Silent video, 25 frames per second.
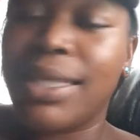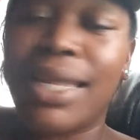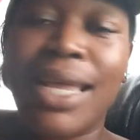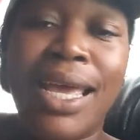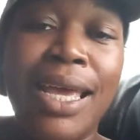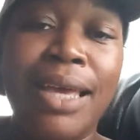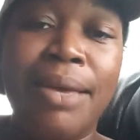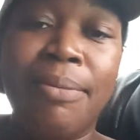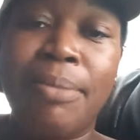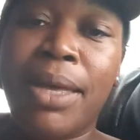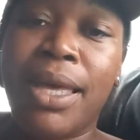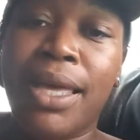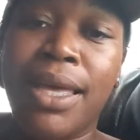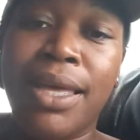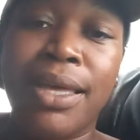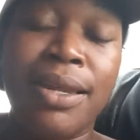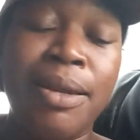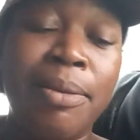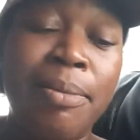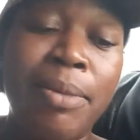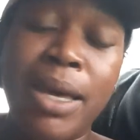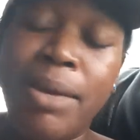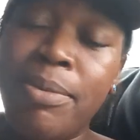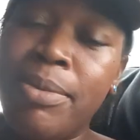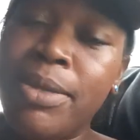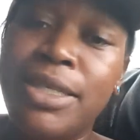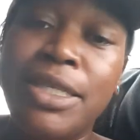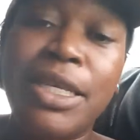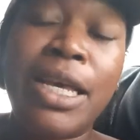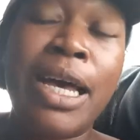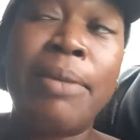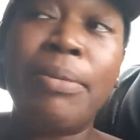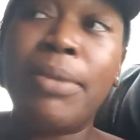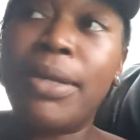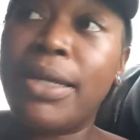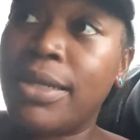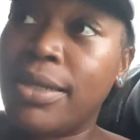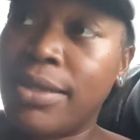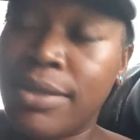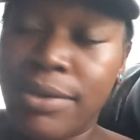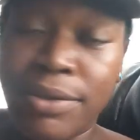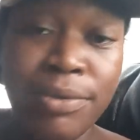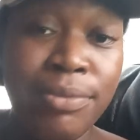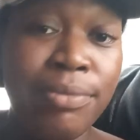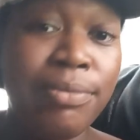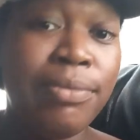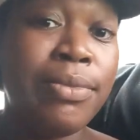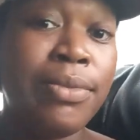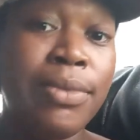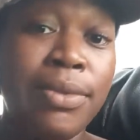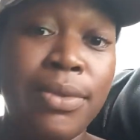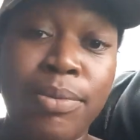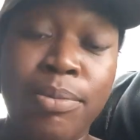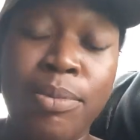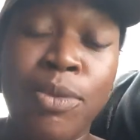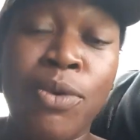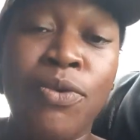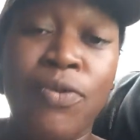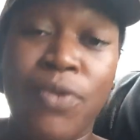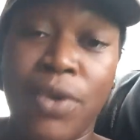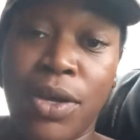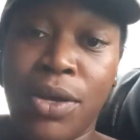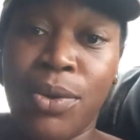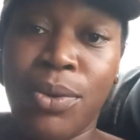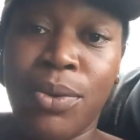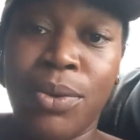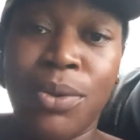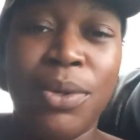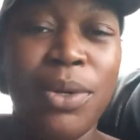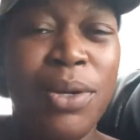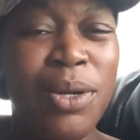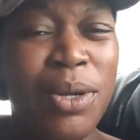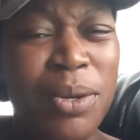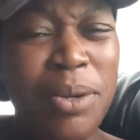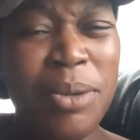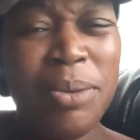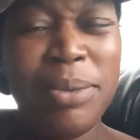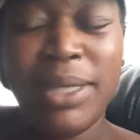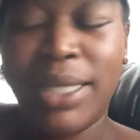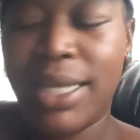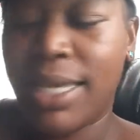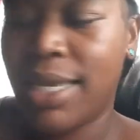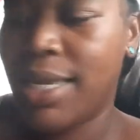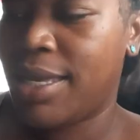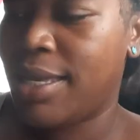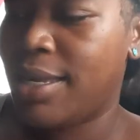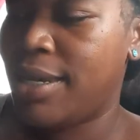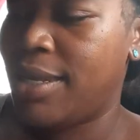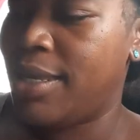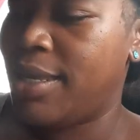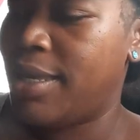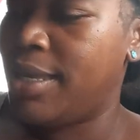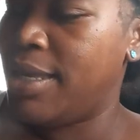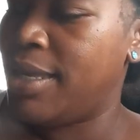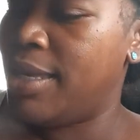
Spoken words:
Hey man, it might be time to move on. You know what I'm saying?